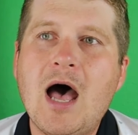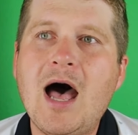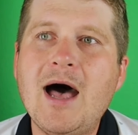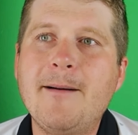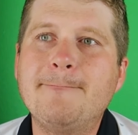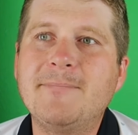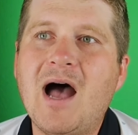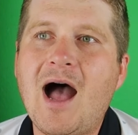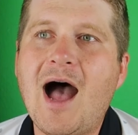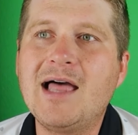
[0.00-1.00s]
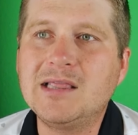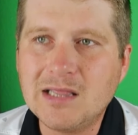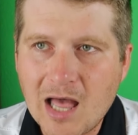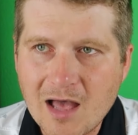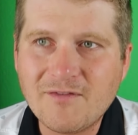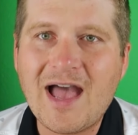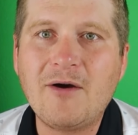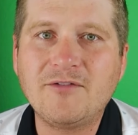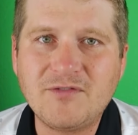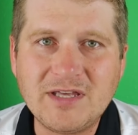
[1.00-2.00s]
I love
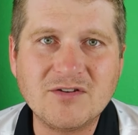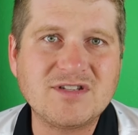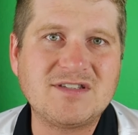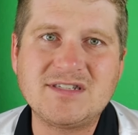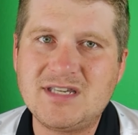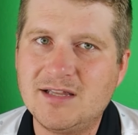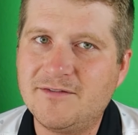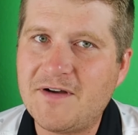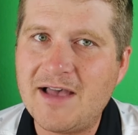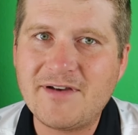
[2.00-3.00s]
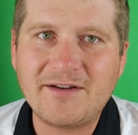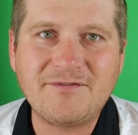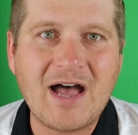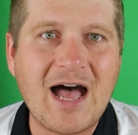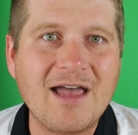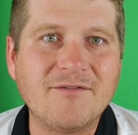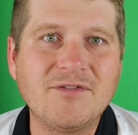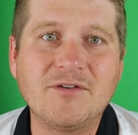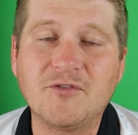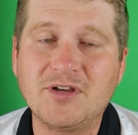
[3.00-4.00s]
how it feels. It's still a 5 out of
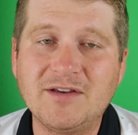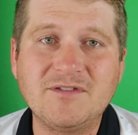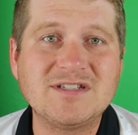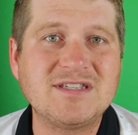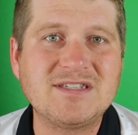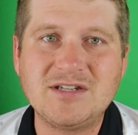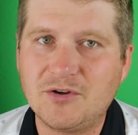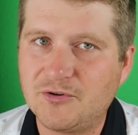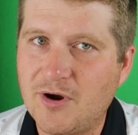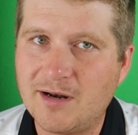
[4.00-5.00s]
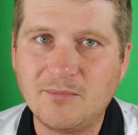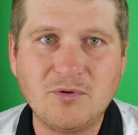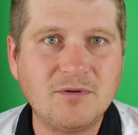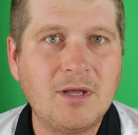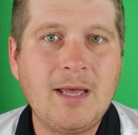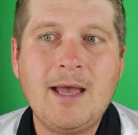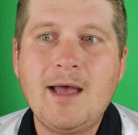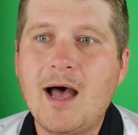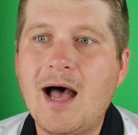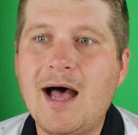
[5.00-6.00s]
5. The forgiveness is still incredible.
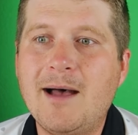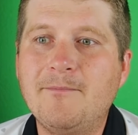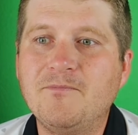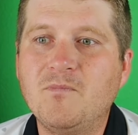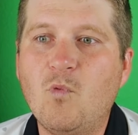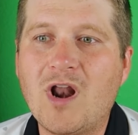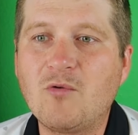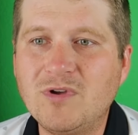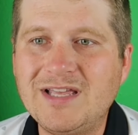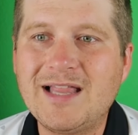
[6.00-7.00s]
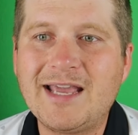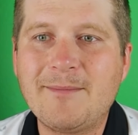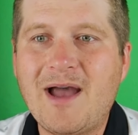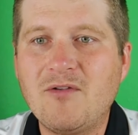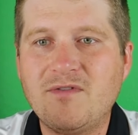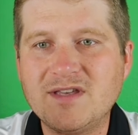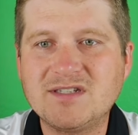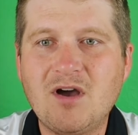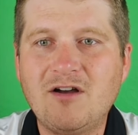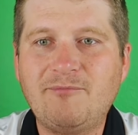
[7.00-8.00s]
What I really like about
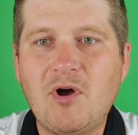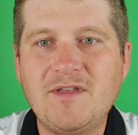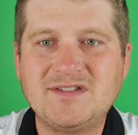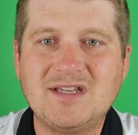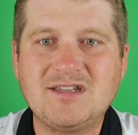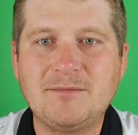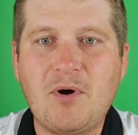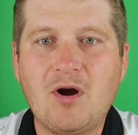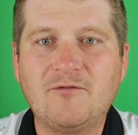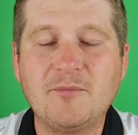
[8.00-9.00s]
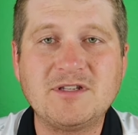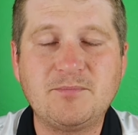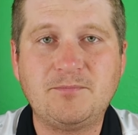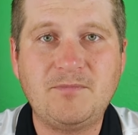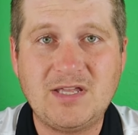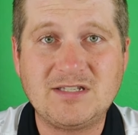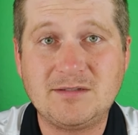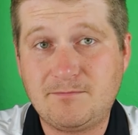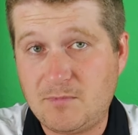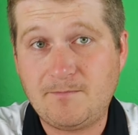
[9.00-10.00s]
this golf ball that sets it apart from
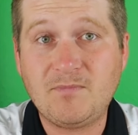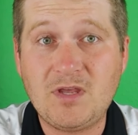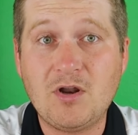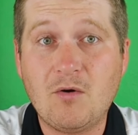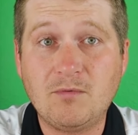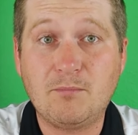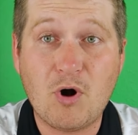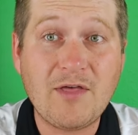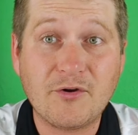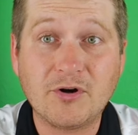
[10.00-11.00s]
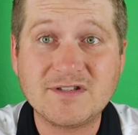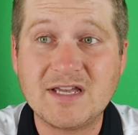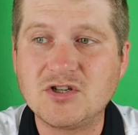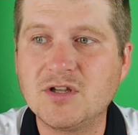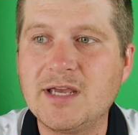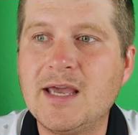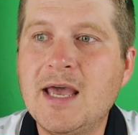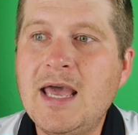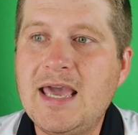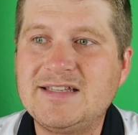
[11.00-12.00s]
its, you know, brother essentially,
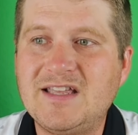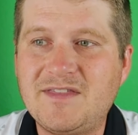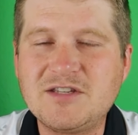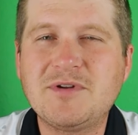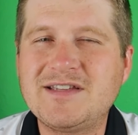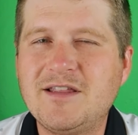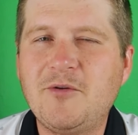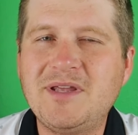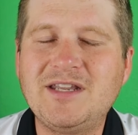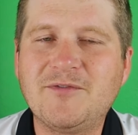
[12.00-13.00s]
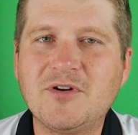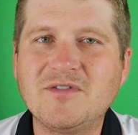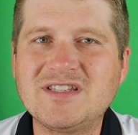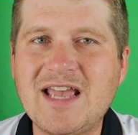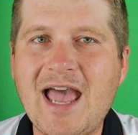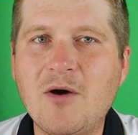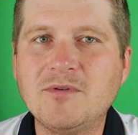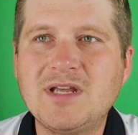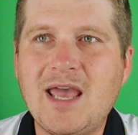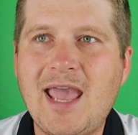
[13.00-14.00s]
is that this one has a little bit different of a
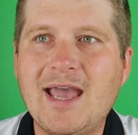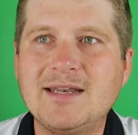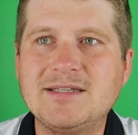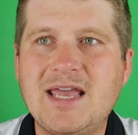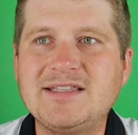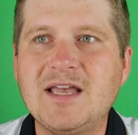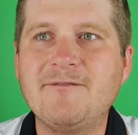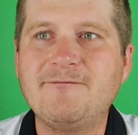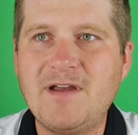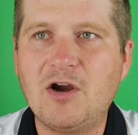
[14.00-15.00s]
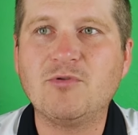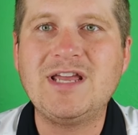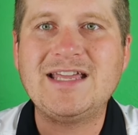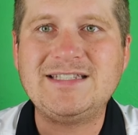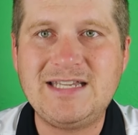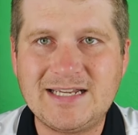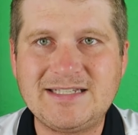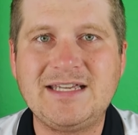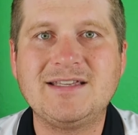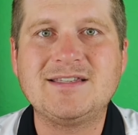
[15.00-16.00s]
sound, and it's a very
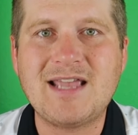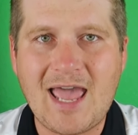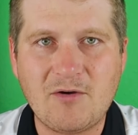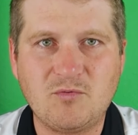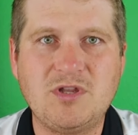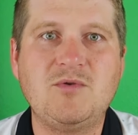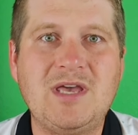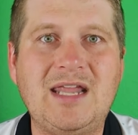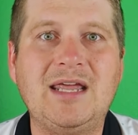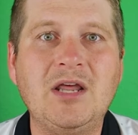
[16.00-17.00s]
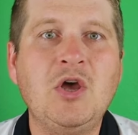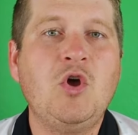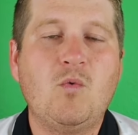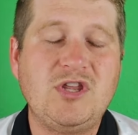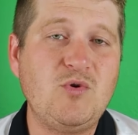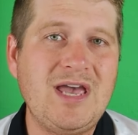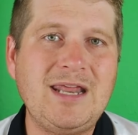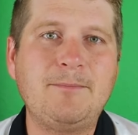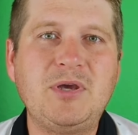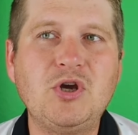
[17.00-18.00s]
addicting sound when you hit it. When you hit
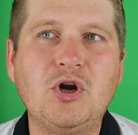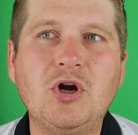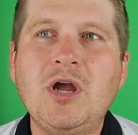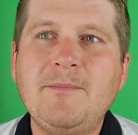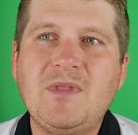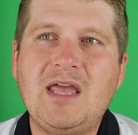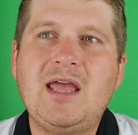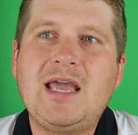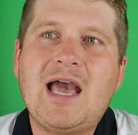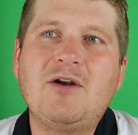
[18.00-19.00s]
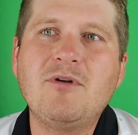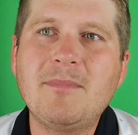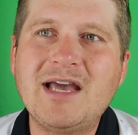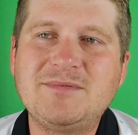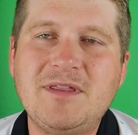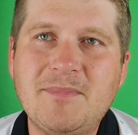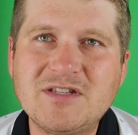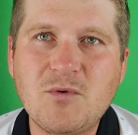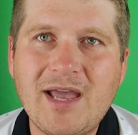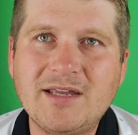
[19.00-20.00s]
it pure, it kind of reminds me, the
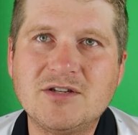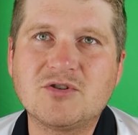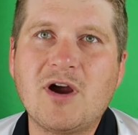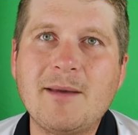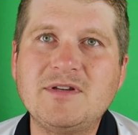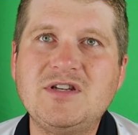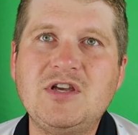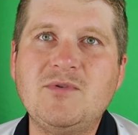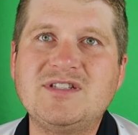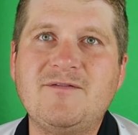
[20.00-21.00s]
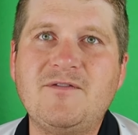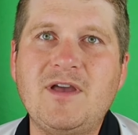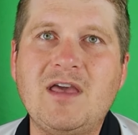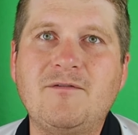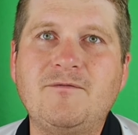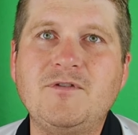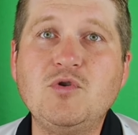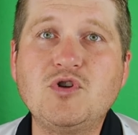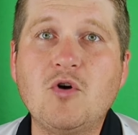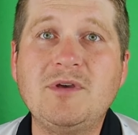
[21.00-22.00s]
best way I could describe it to you is if
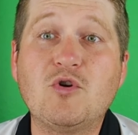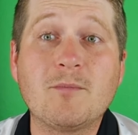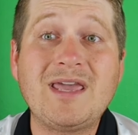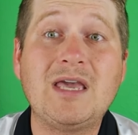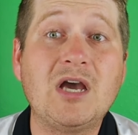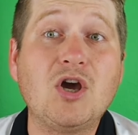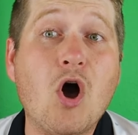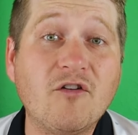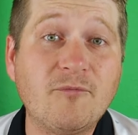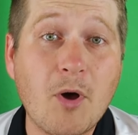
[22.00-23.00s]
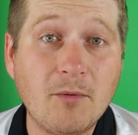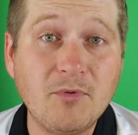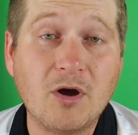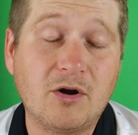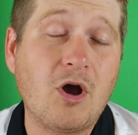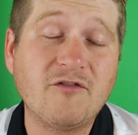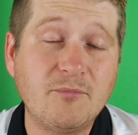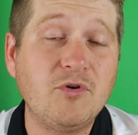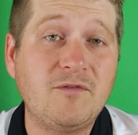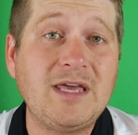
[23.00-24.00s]
you told me you're making a golf ball or golf
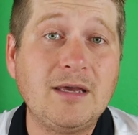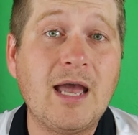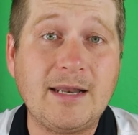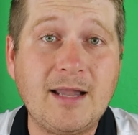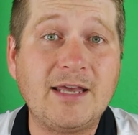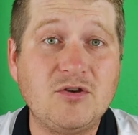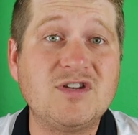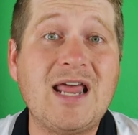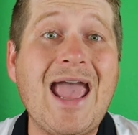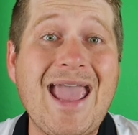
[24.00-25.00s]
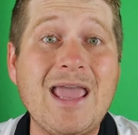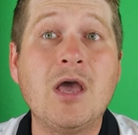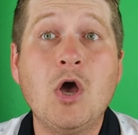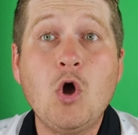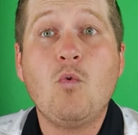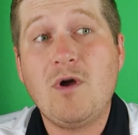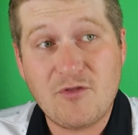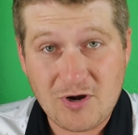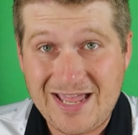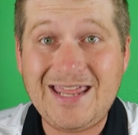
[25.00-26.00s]
movie, and like you said, hey, when
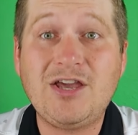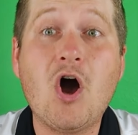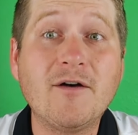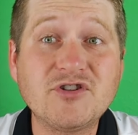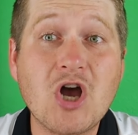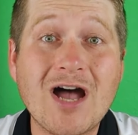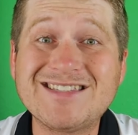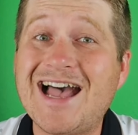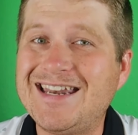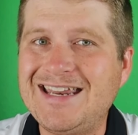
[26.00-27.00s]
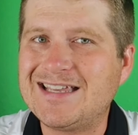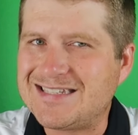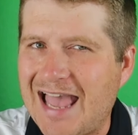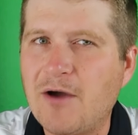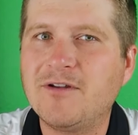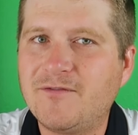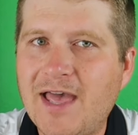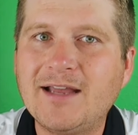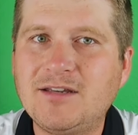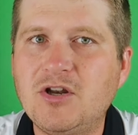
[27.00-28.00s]
they're hitting golf shots, I need a sound
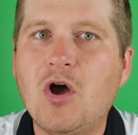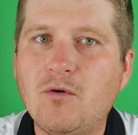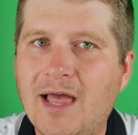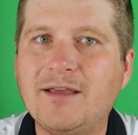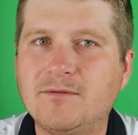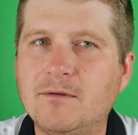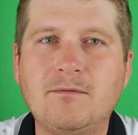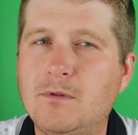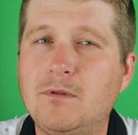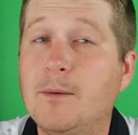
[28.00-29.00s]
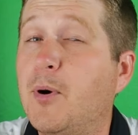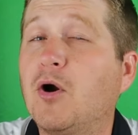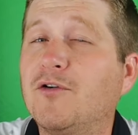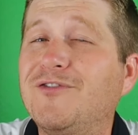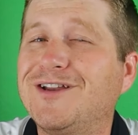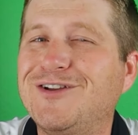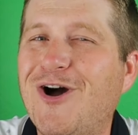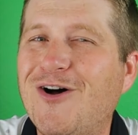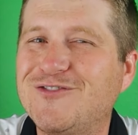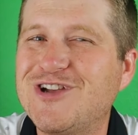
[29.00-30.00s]
effect, you know, like the perfect
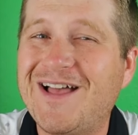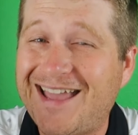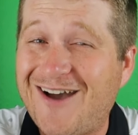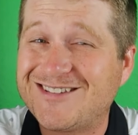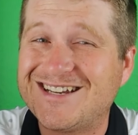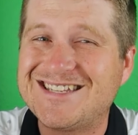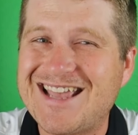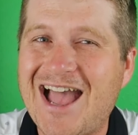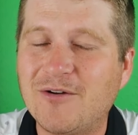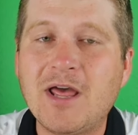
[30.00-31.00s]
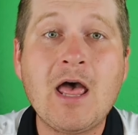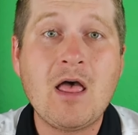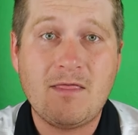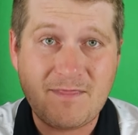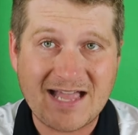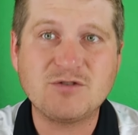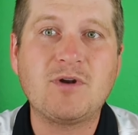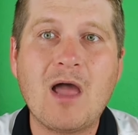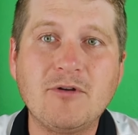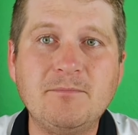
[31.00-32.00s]
golf shot, like how it's going to sound. That's
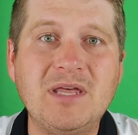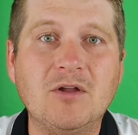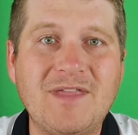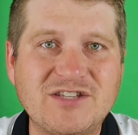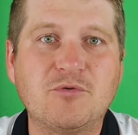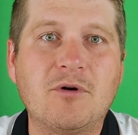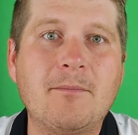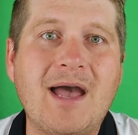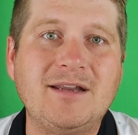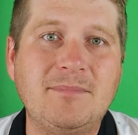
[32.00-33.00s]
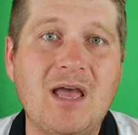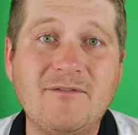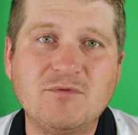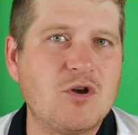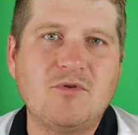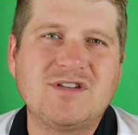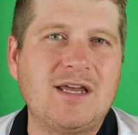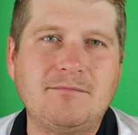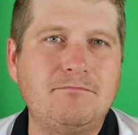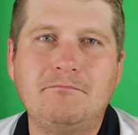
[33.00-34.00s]
what I would build. That's what it reminded me of. It was almost
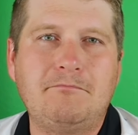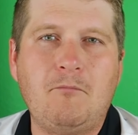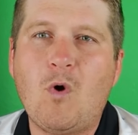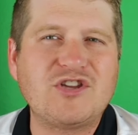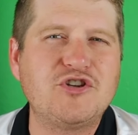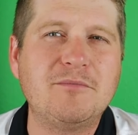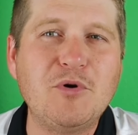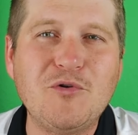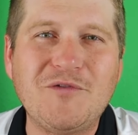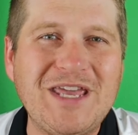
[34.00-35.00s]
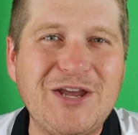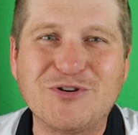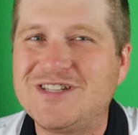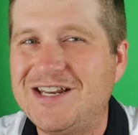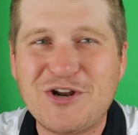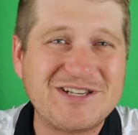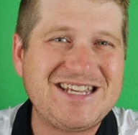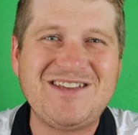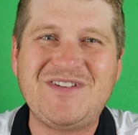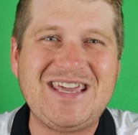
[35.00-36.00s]
like watching a movie or seeing it on
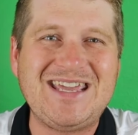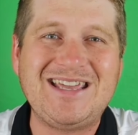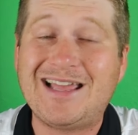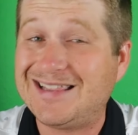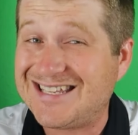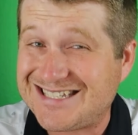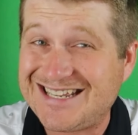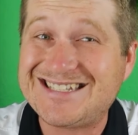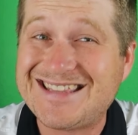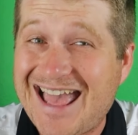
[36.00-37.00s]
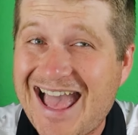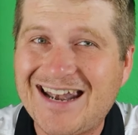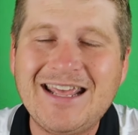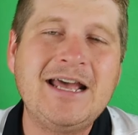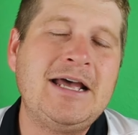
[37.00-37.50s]
TV, like listening to that.